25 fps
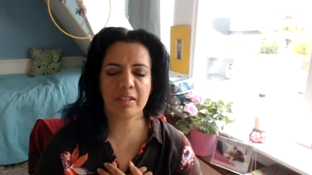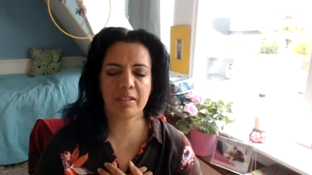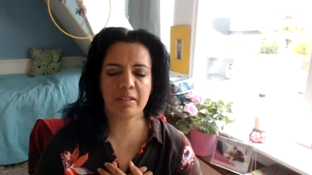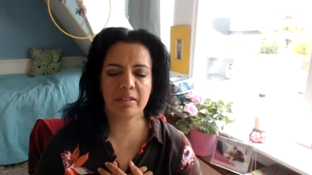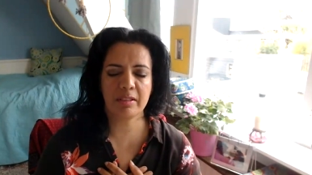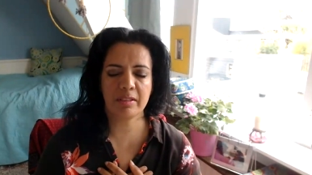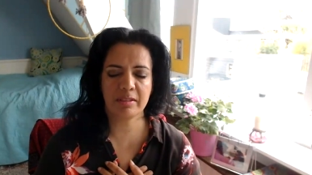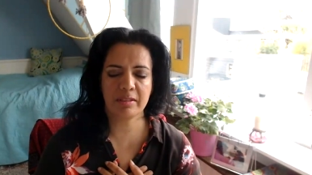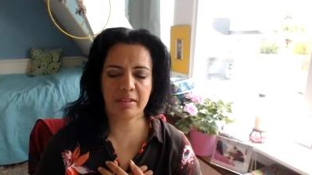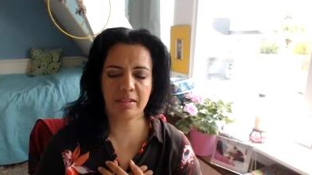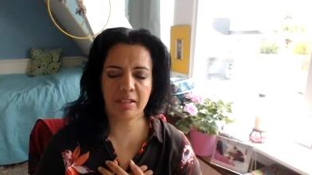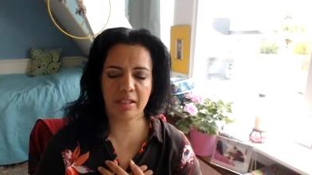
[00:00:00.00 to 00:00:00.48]

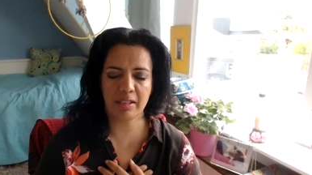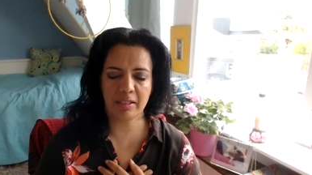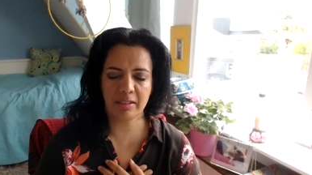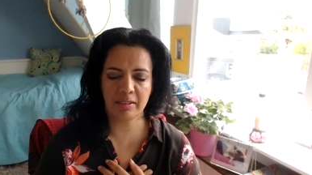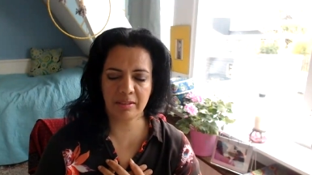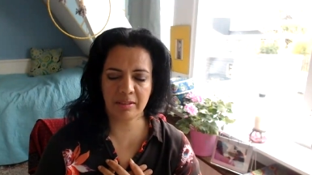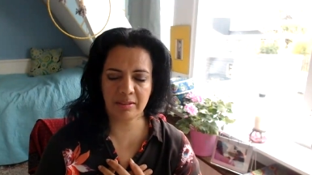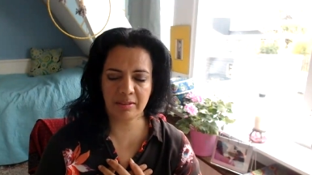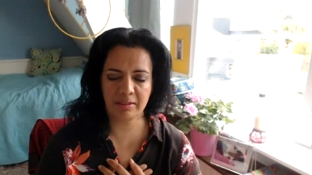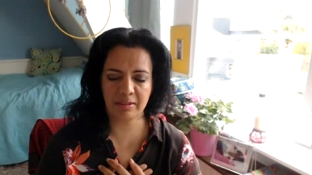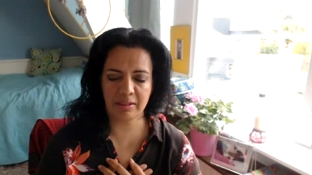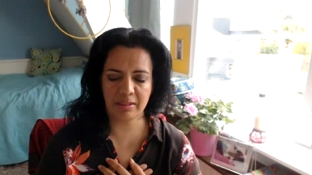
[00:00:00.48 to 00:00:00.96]
It is
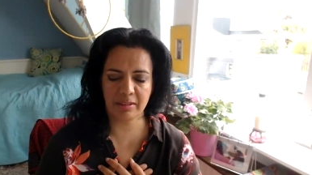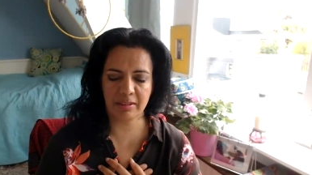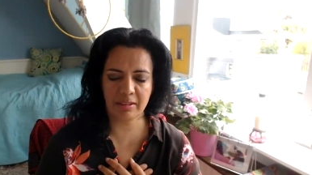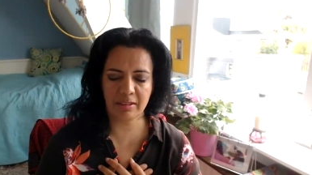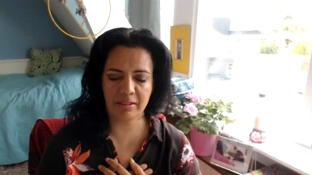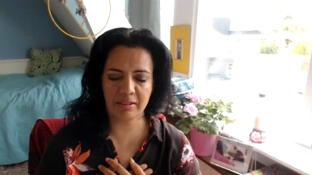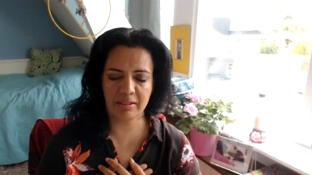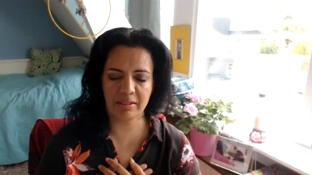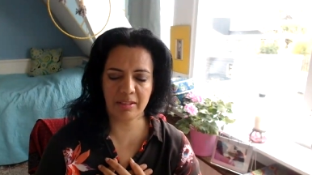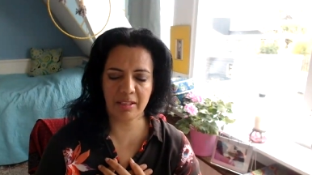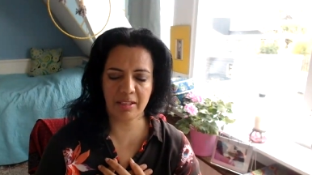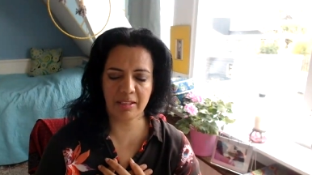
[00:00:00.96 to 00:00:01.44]
done, it
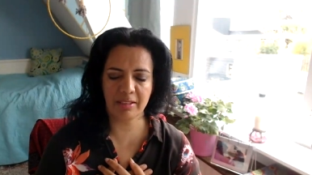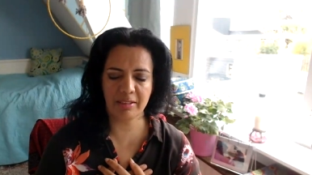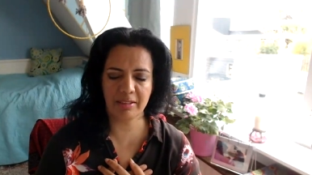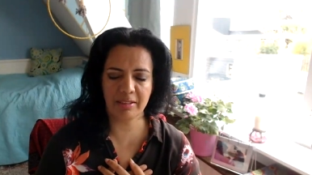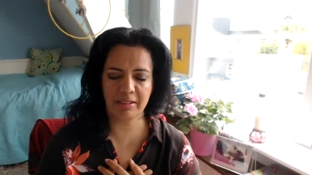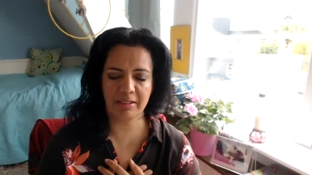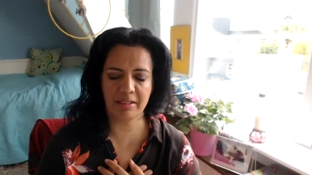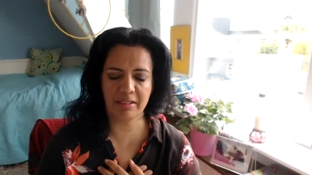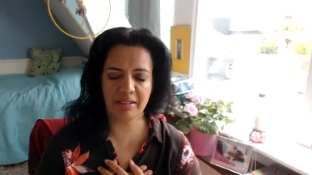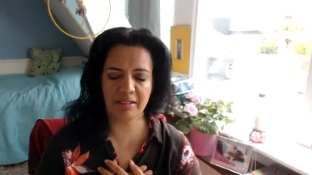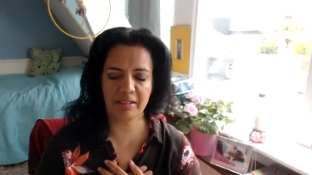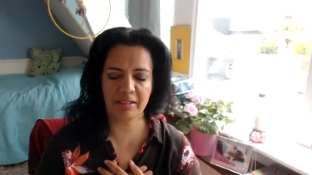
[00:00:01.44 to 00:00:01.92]
is
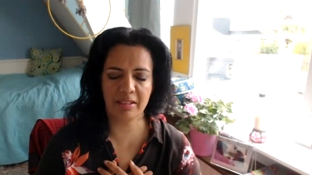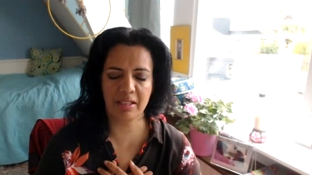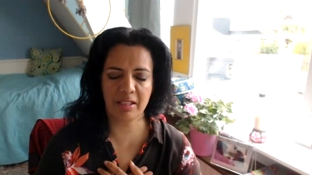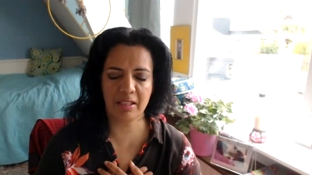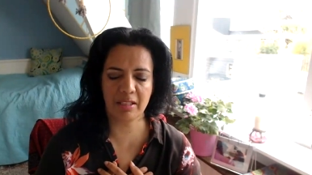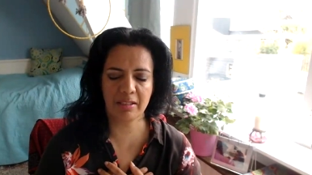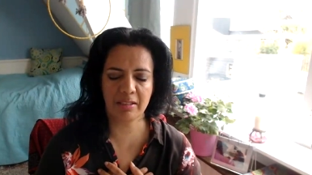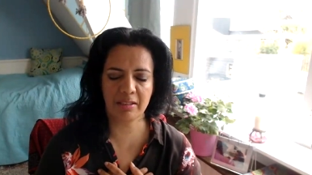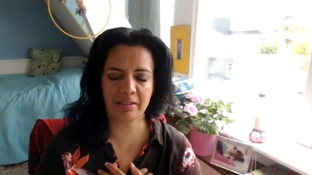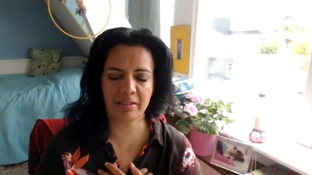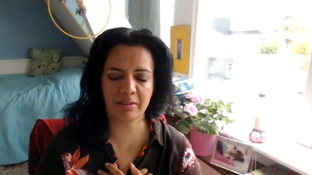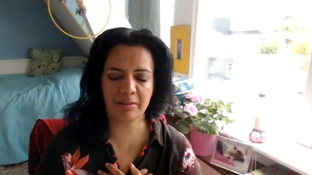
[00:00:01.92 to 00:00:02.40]
done, it is
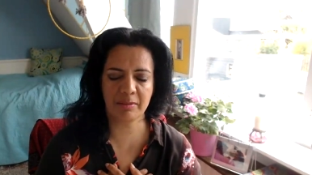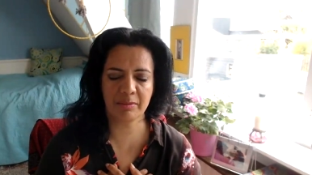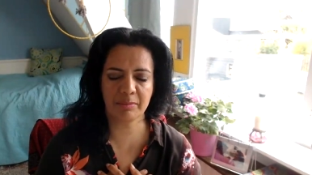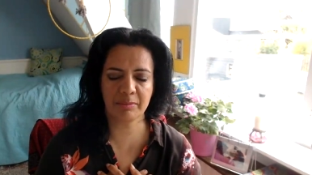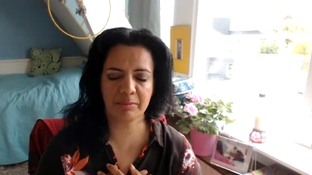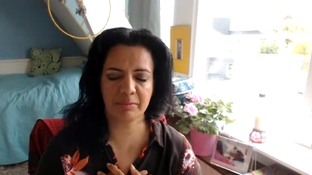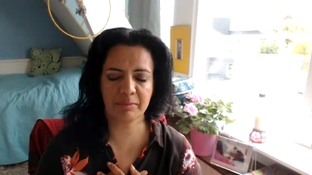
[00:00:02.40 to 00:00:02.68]
done.